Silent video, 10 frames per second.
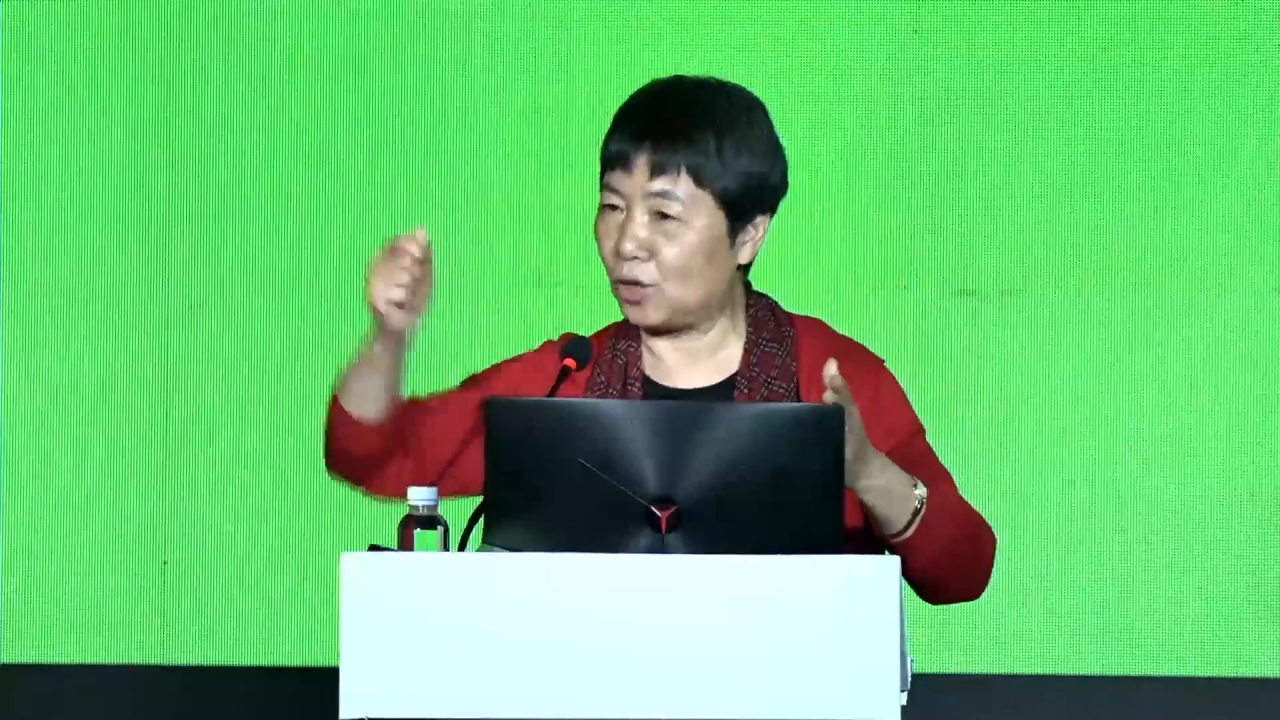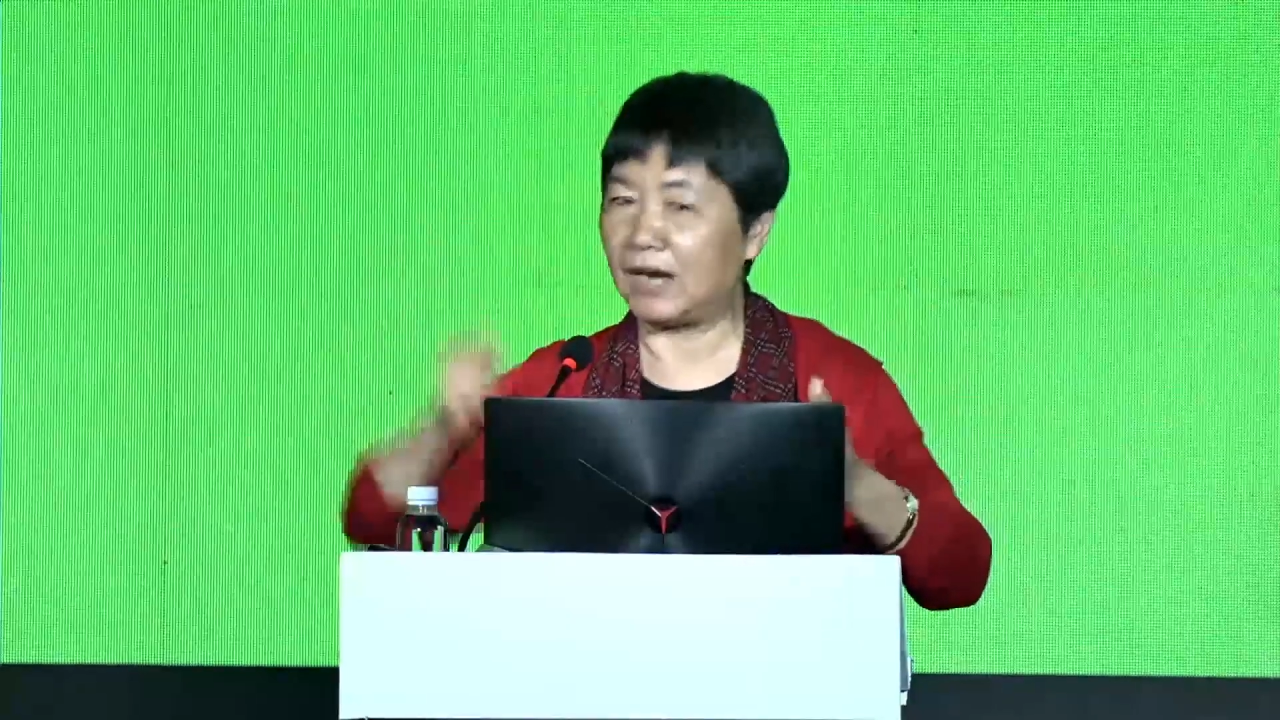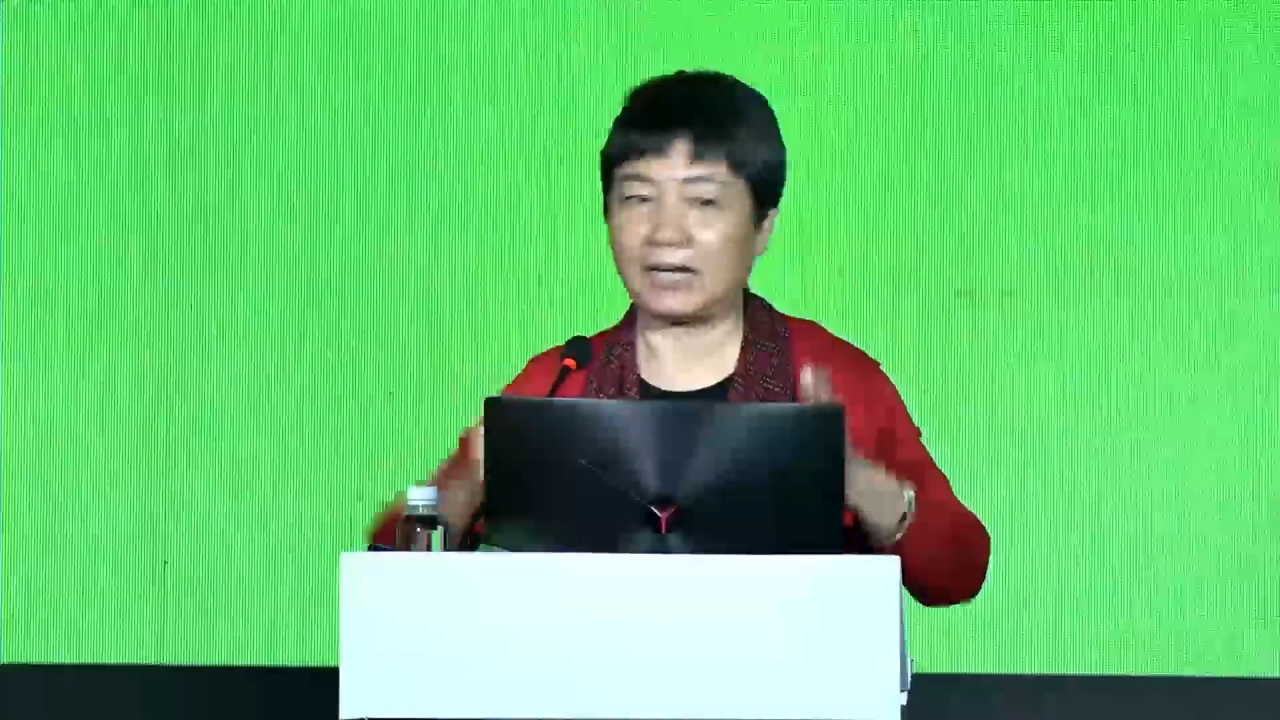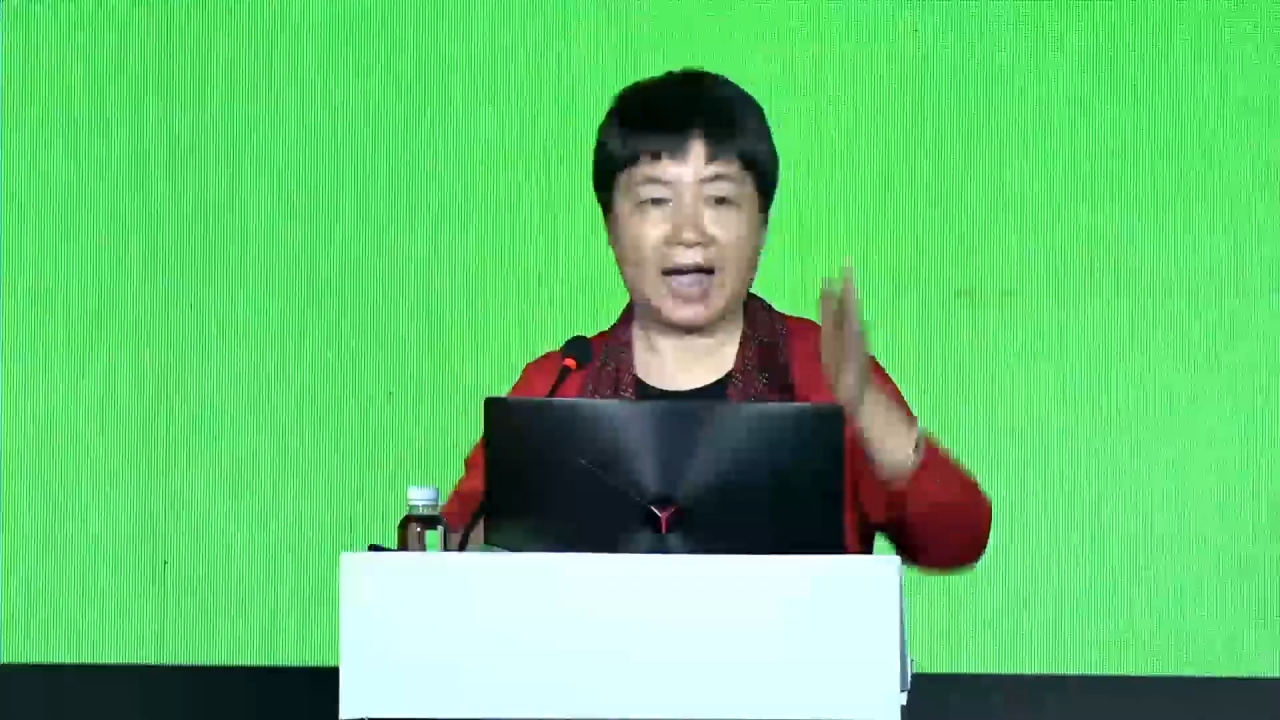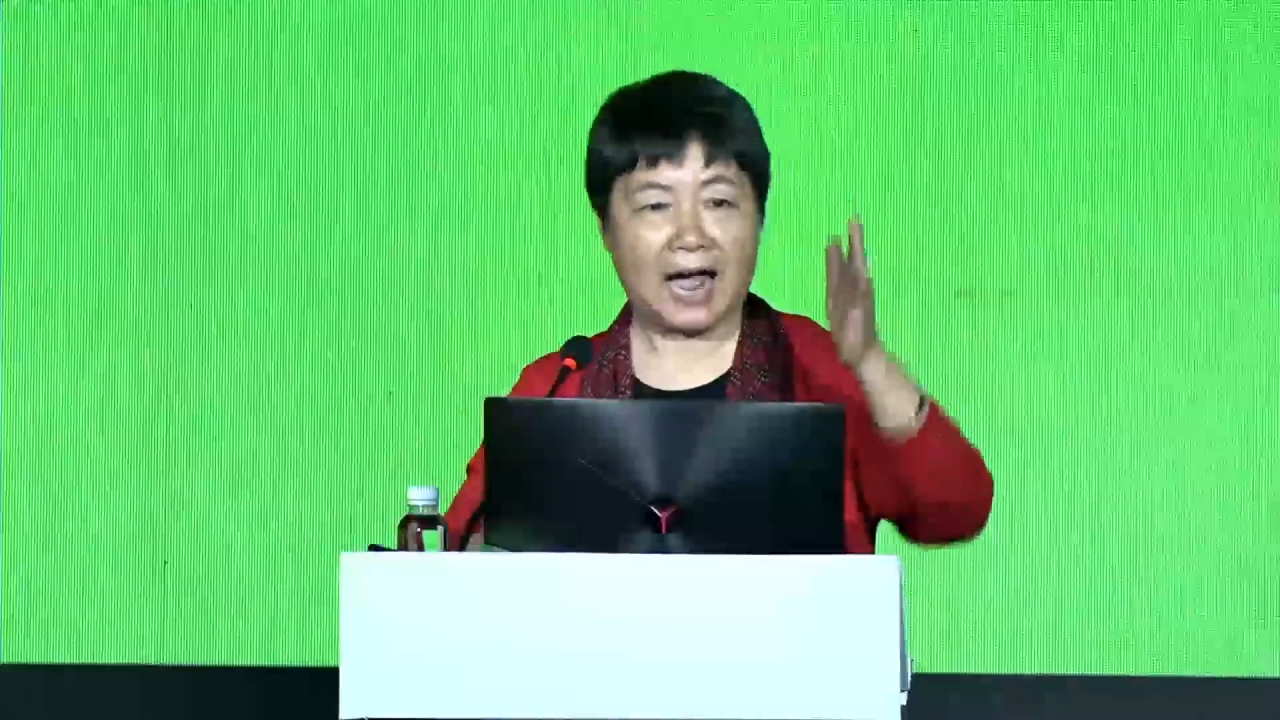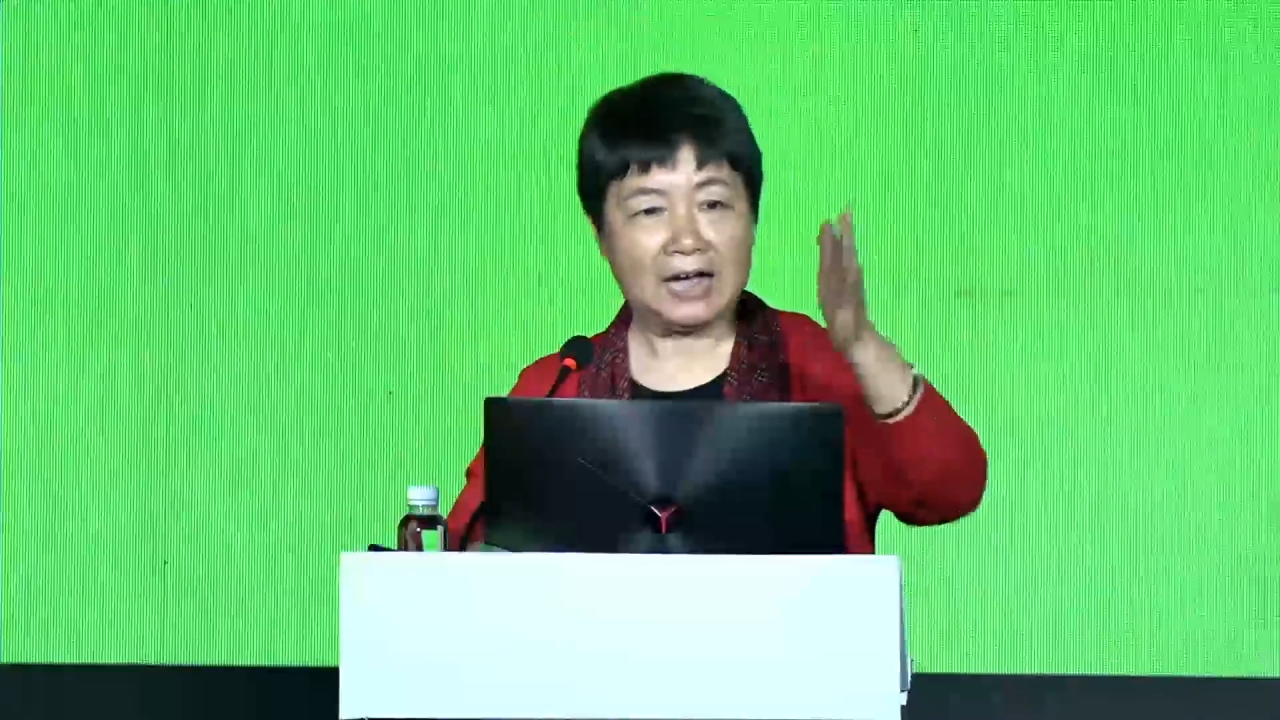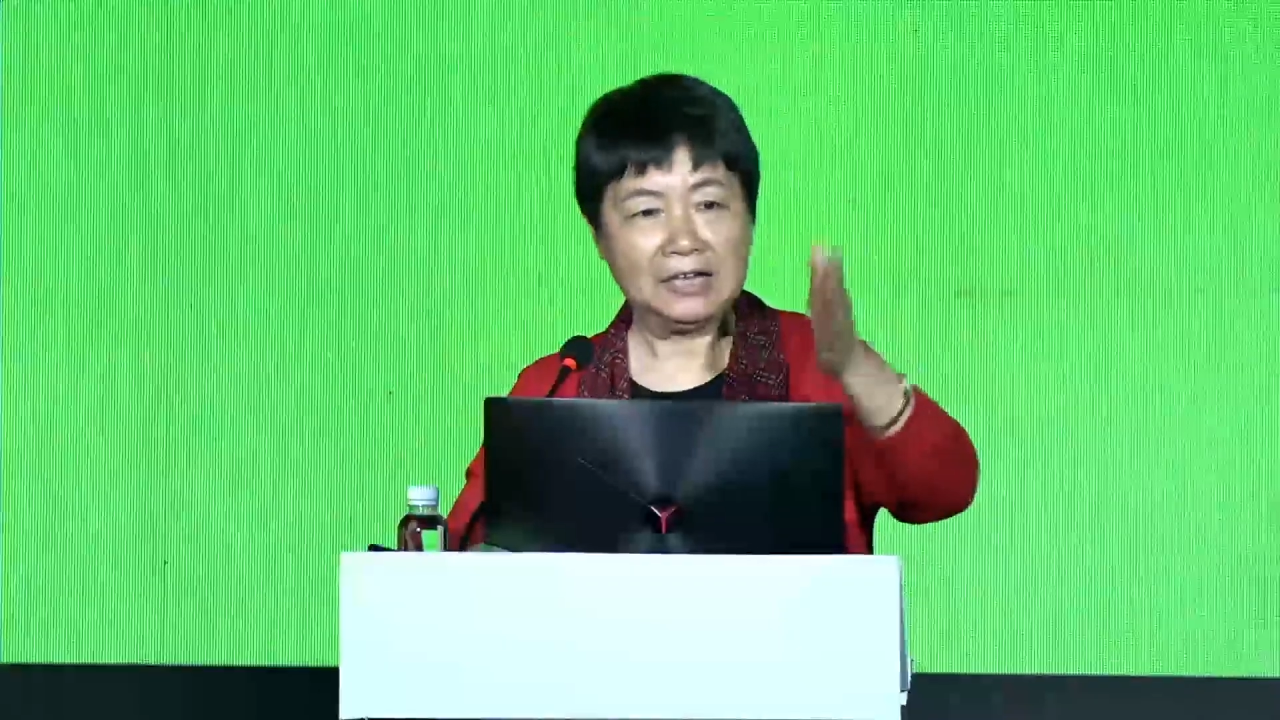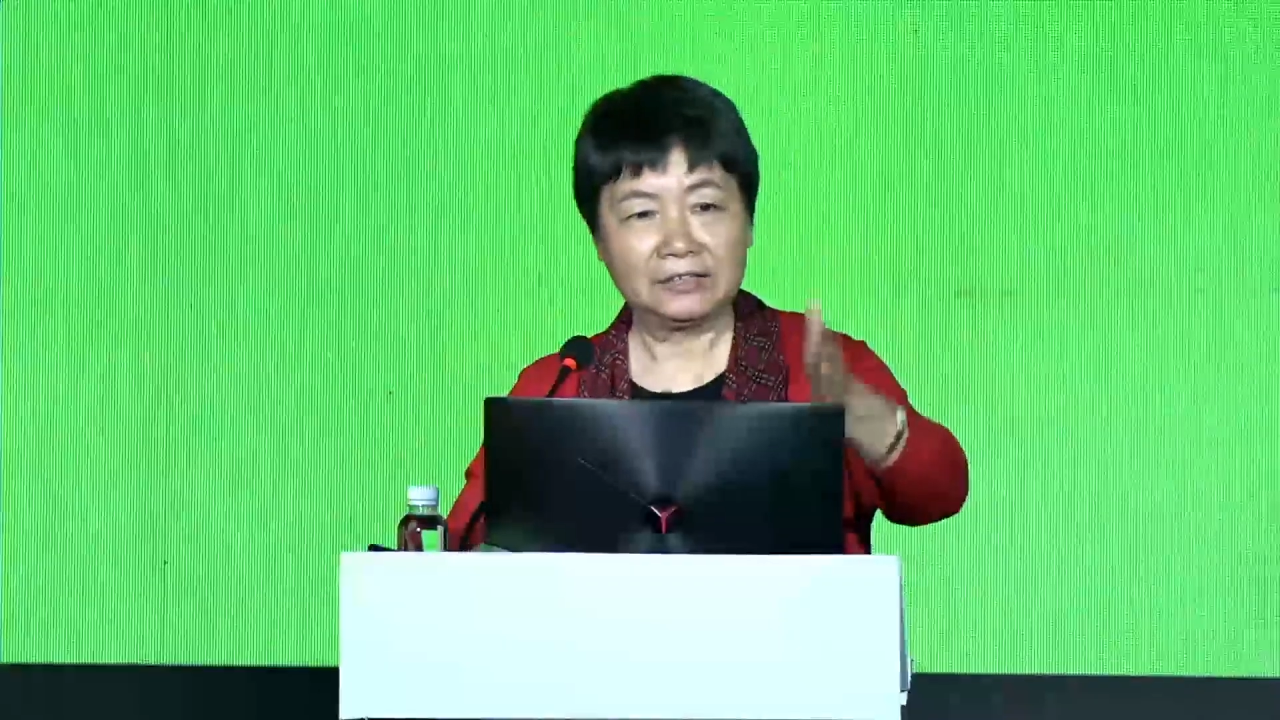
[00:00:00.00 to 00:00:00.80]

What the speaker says: admire